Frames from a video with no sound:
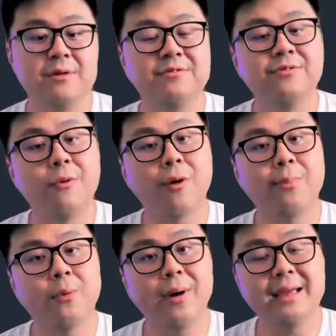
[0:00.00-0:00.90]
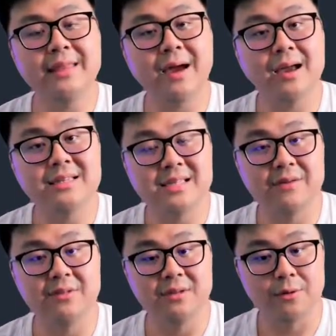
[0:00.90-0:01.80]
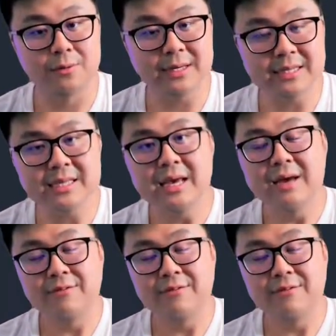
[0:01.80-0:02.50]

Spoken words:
4.97 degrees.